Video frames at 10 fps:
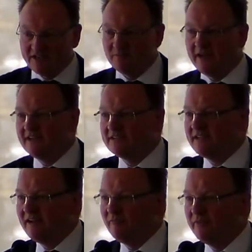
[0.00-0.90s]

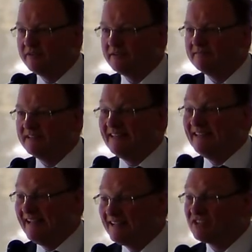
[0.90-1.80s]
Tasmania's government
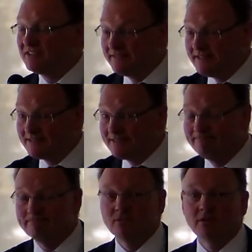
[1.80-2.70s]
gets
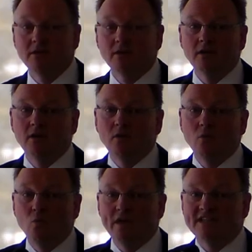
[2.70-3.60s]
this.
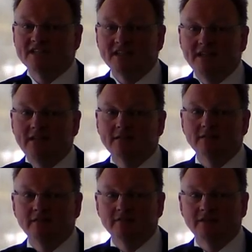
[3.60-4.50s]
We
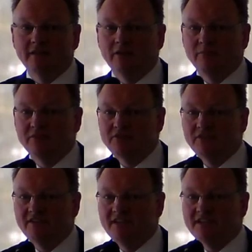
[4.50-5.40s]
see that the
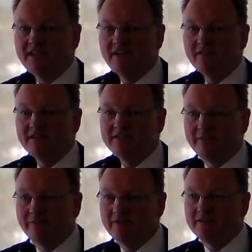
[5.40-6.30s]
opportunities here
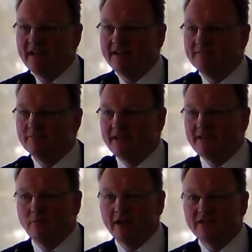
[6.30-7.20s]
are different and in
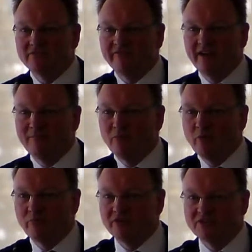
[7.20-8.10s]
many ways far
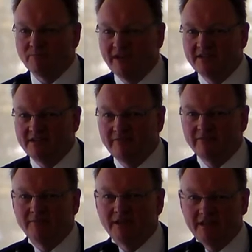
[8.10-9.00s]
more
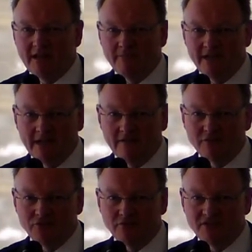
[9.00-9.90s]
prospective than many, many
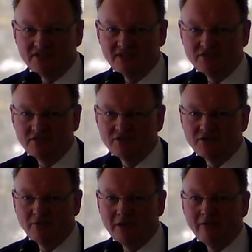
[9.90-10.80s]
other
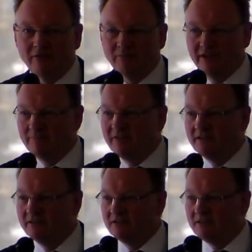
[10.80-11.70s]
jurisdictions who are on
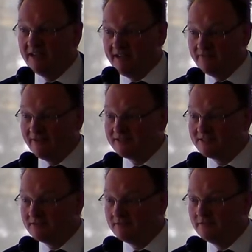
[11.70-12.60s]
paper ahead of
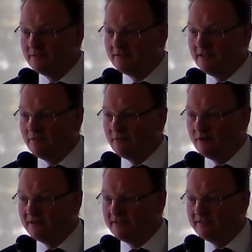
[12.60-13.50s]
us in
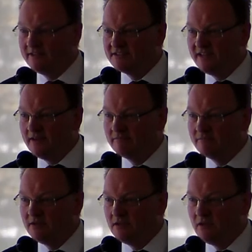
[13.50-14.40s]
rolling things out.